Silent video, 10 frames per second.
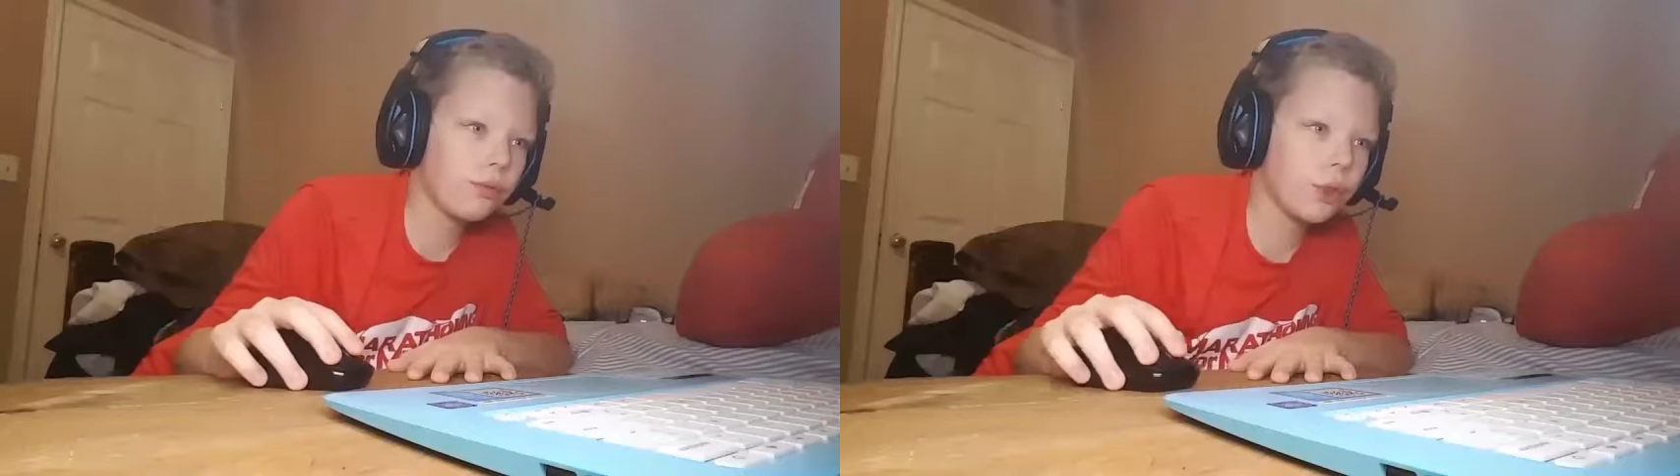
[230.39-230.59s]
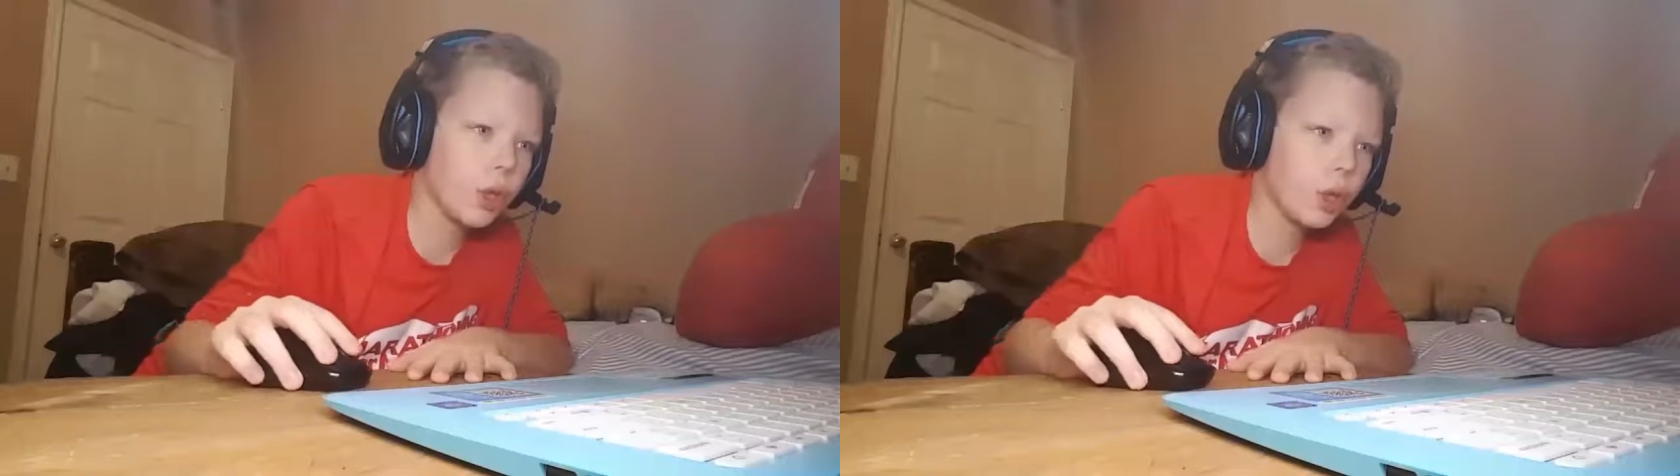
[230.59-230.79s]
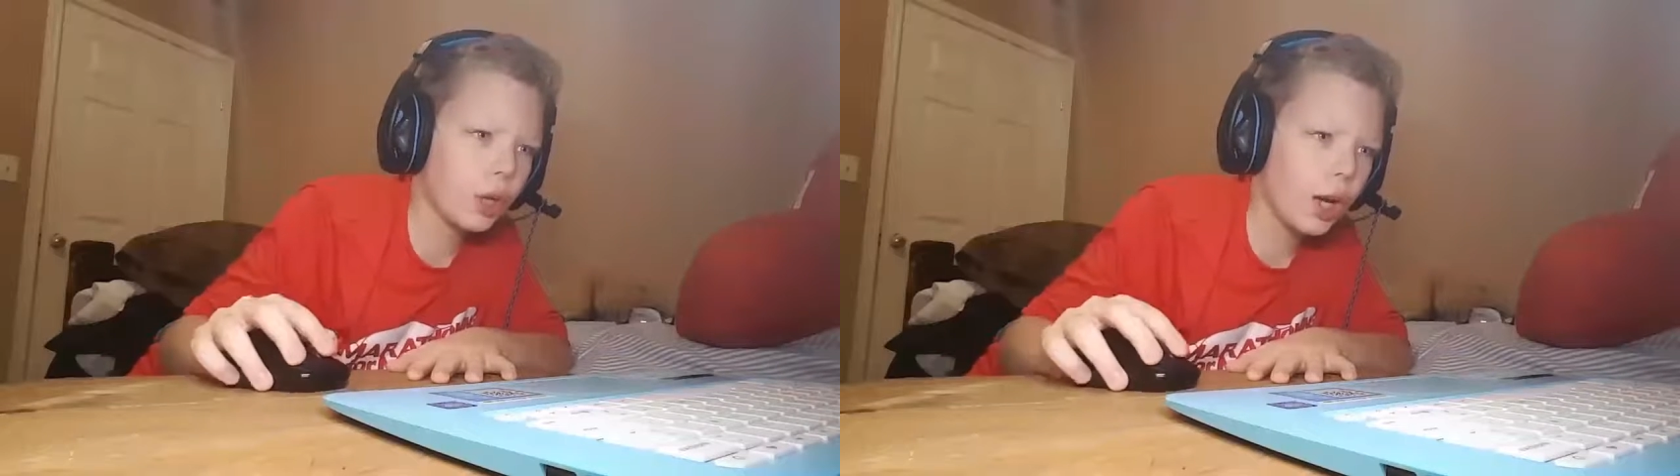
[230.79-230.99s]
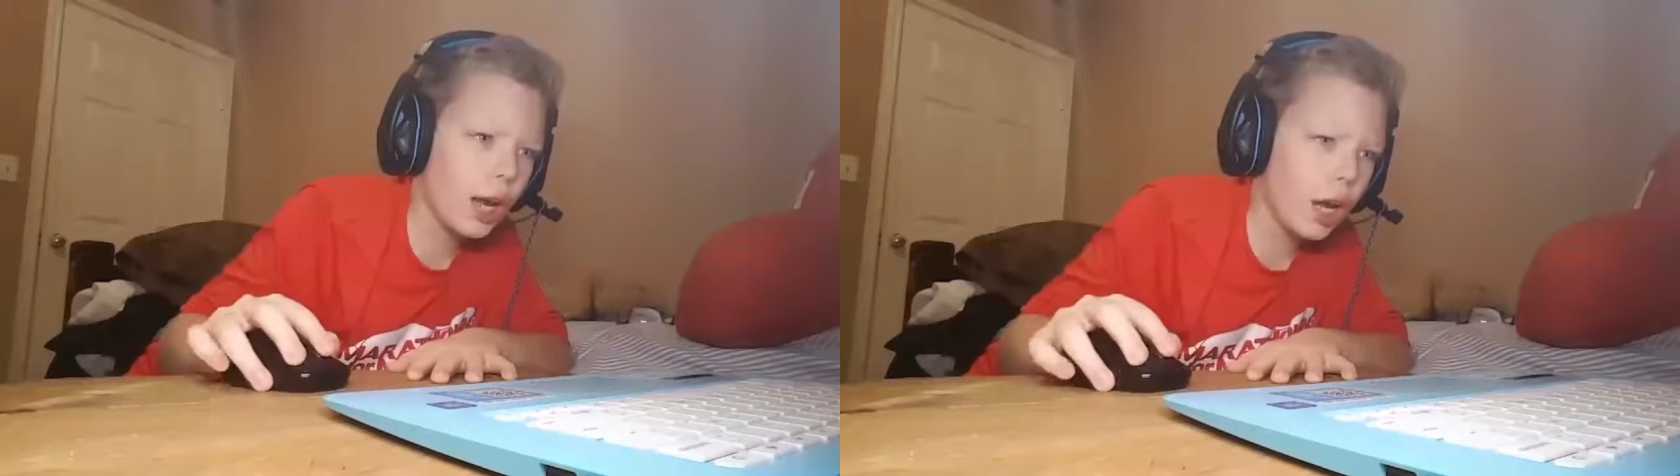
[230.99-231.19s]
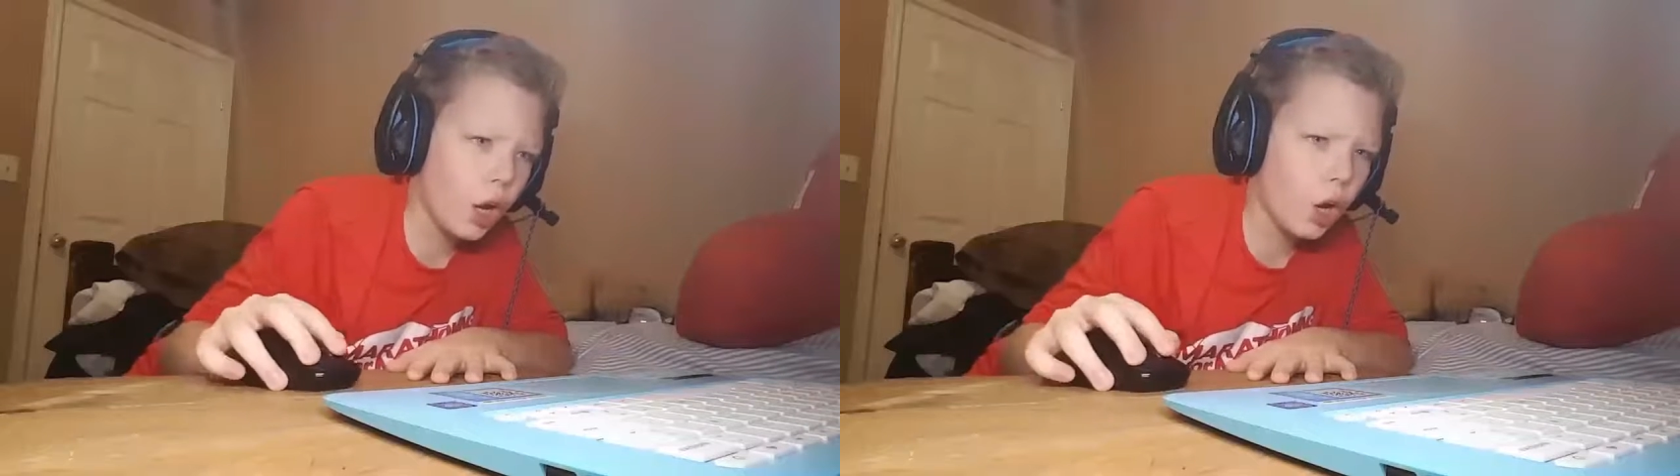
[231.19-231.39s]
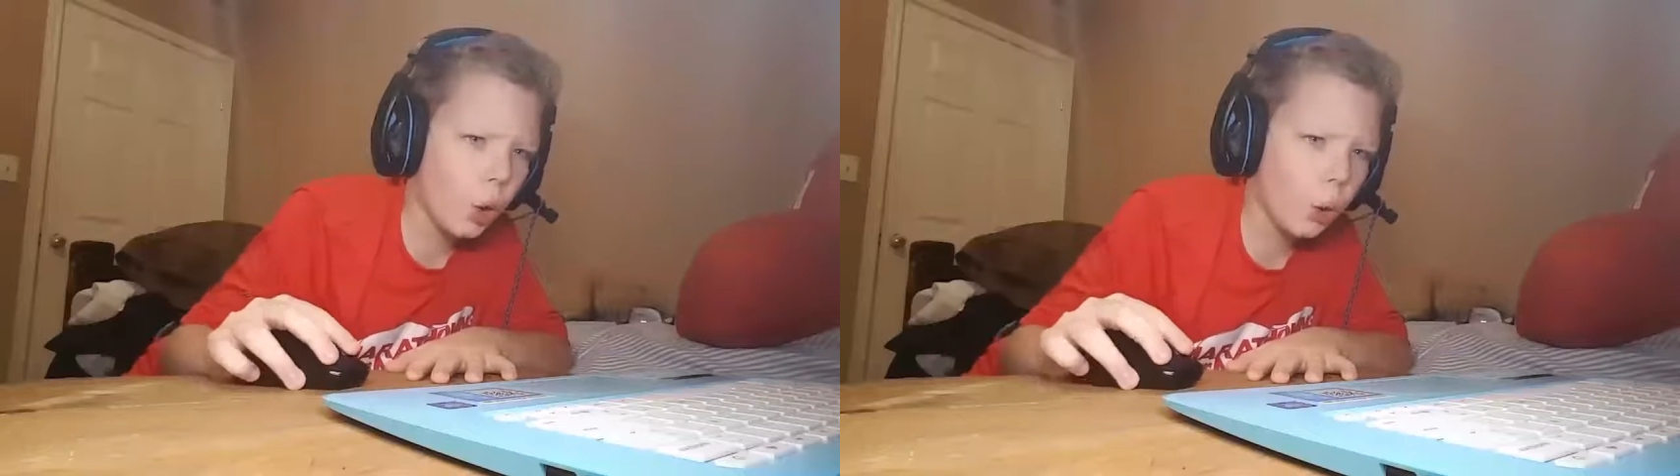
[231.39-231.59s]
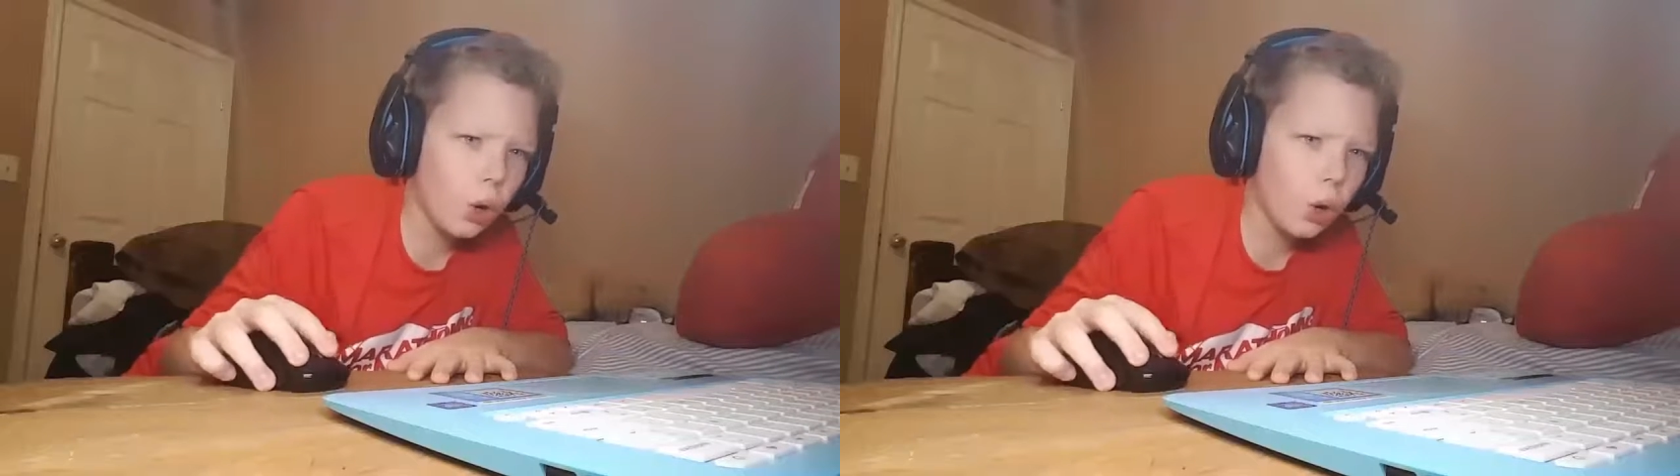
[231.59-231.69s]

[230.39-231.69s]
for now.